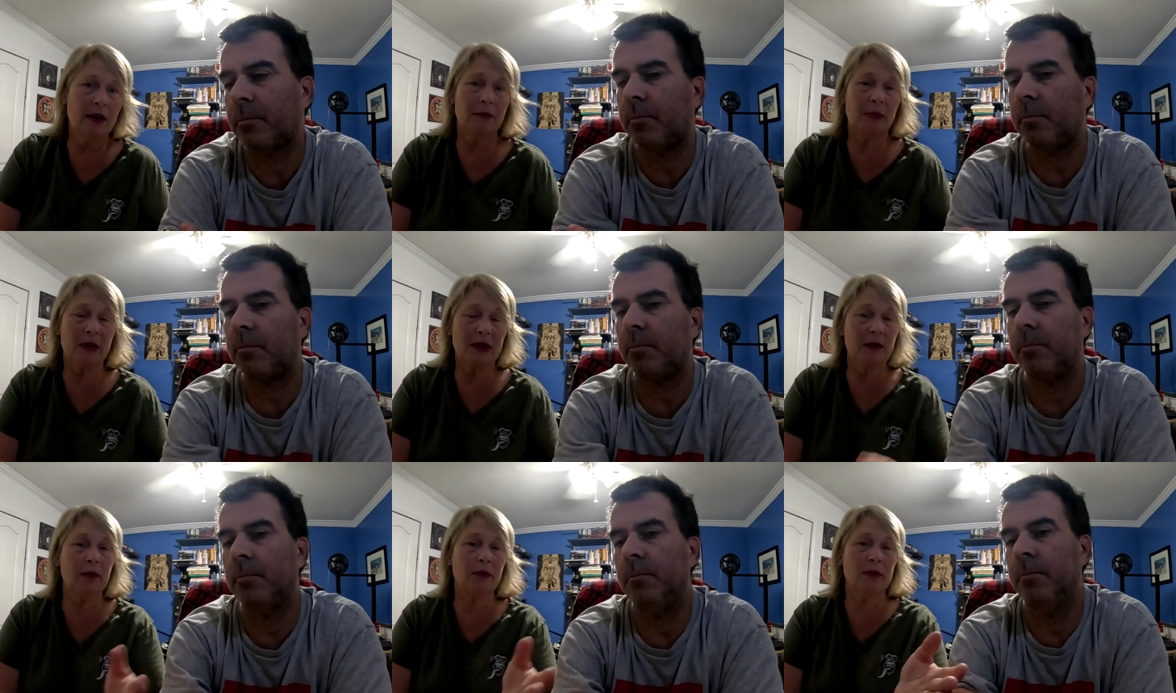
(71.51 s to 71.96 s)

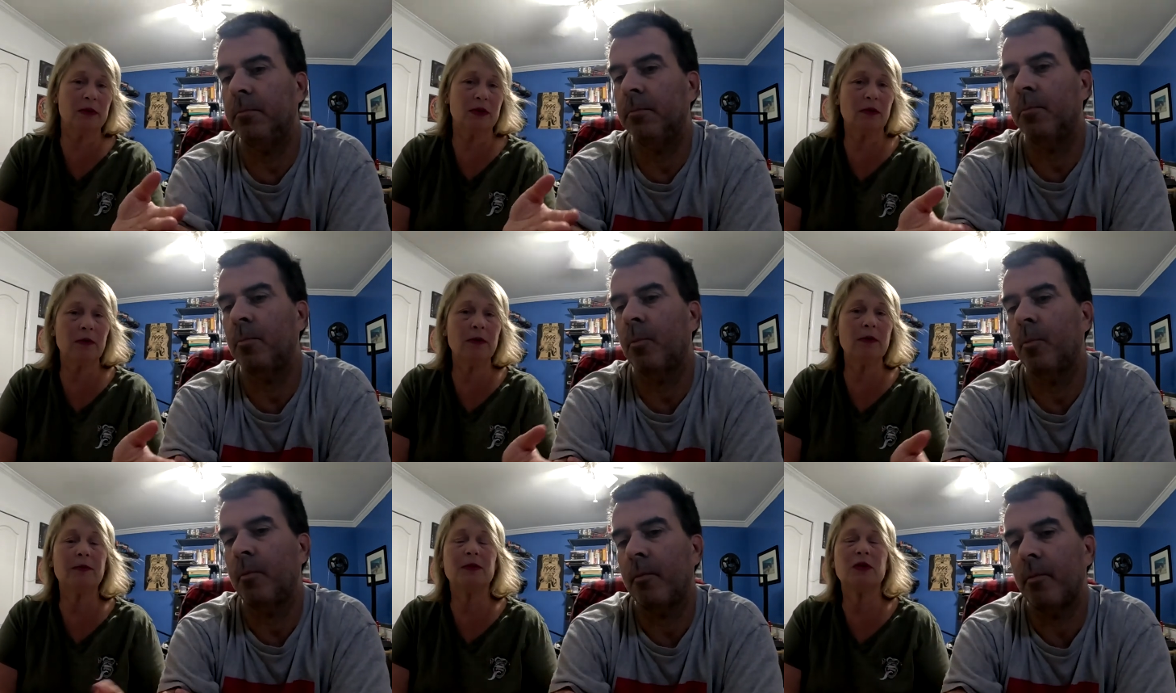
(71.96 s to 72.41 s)
Speaker 1: But then we went to
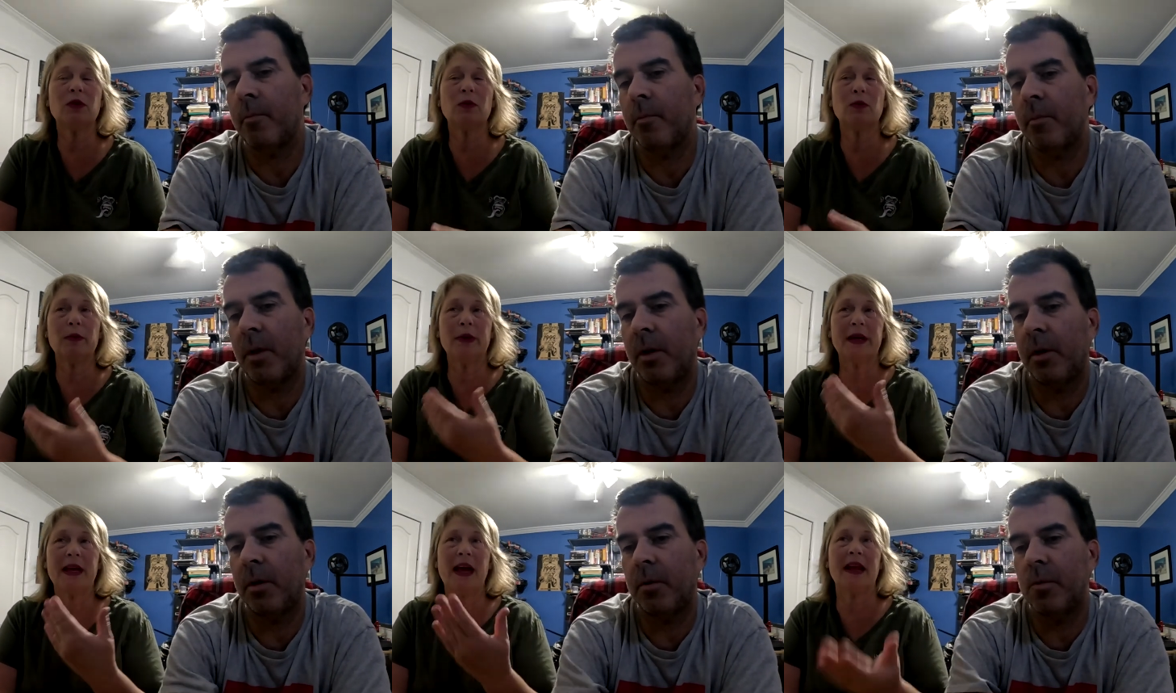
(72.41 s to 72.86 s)
a room. So
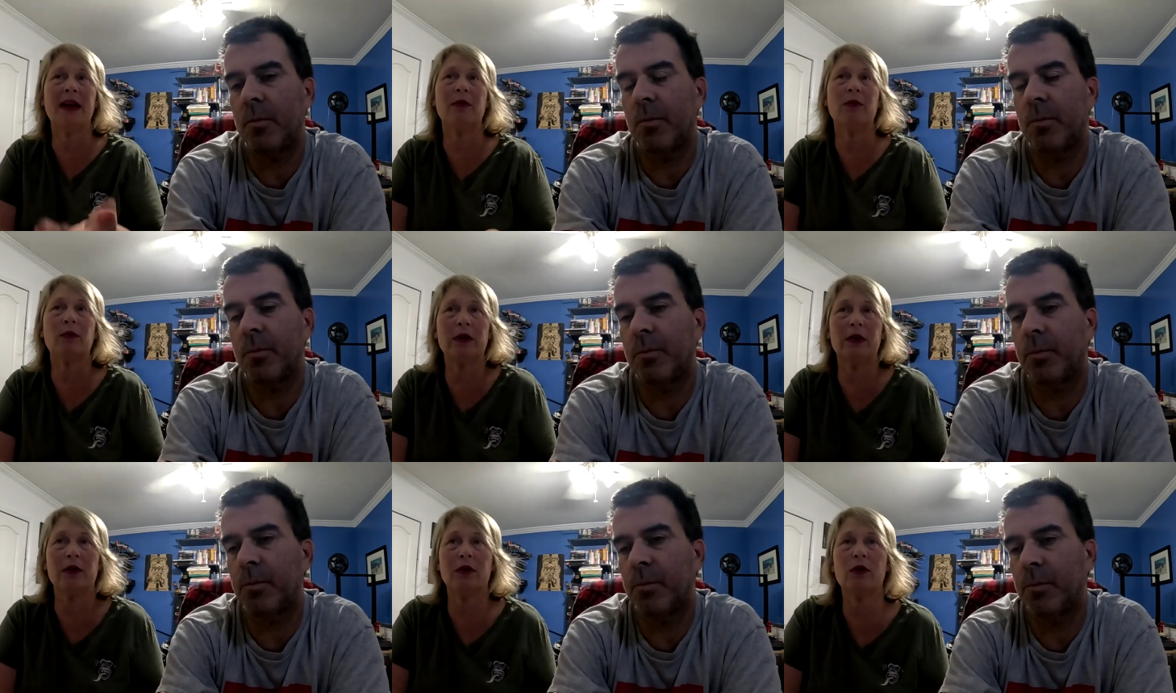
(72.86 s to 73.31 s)
when we got on
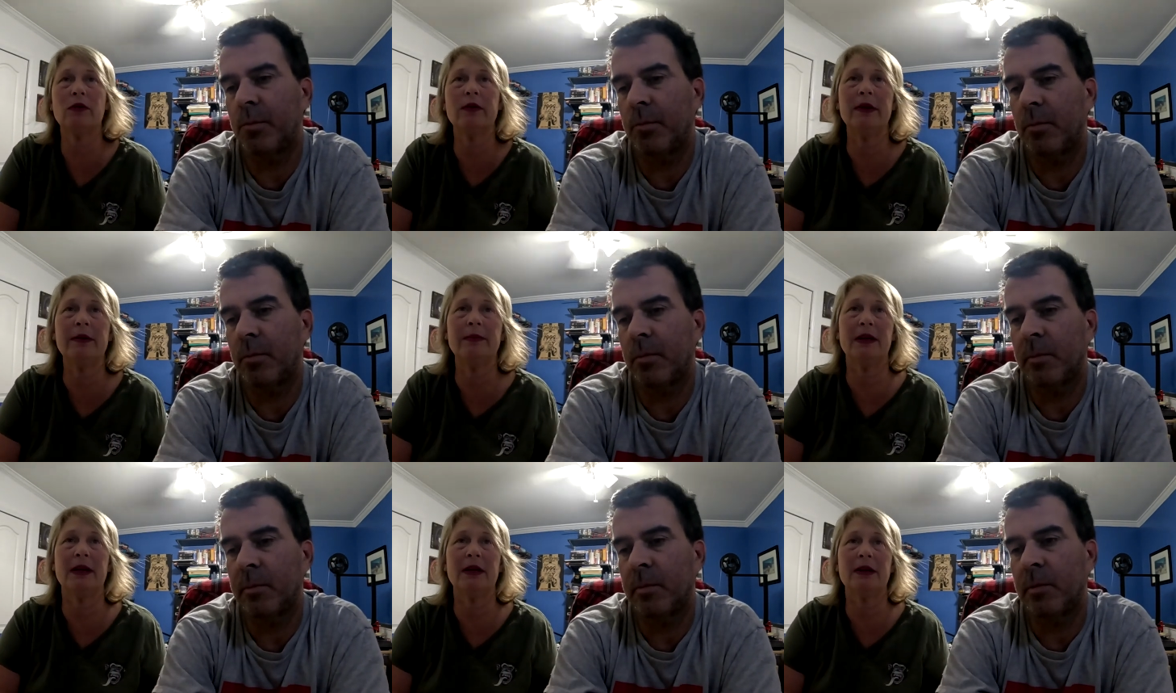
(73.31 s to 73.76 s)
Royal
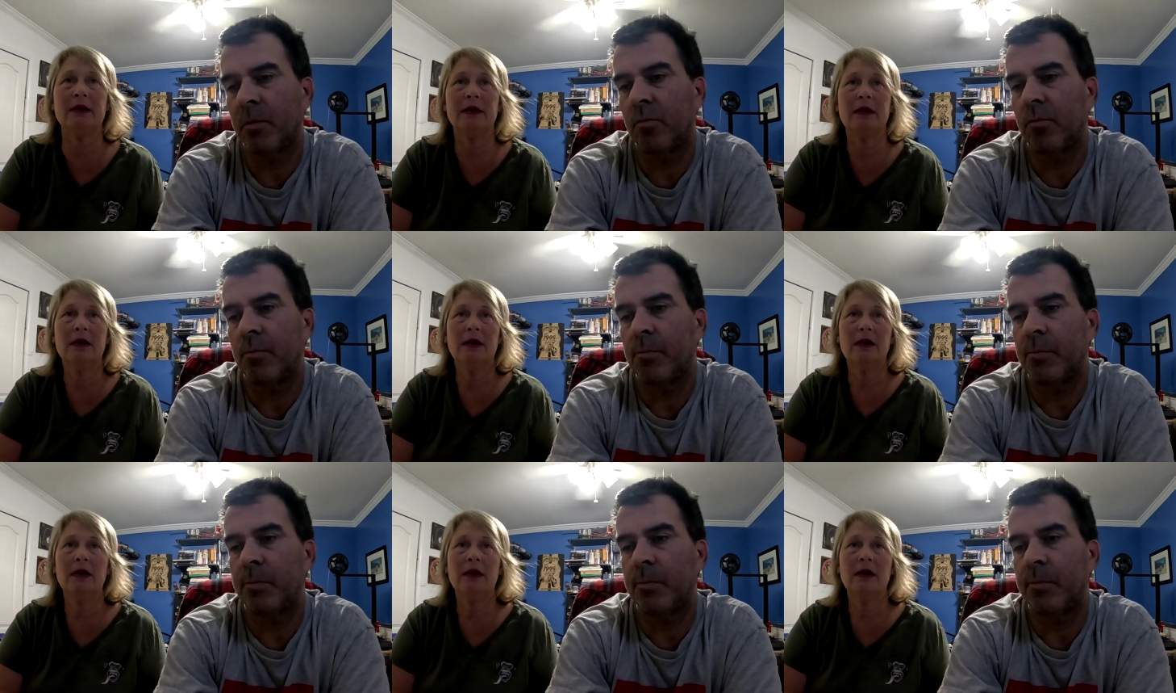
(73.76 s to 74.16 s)
Caribbean,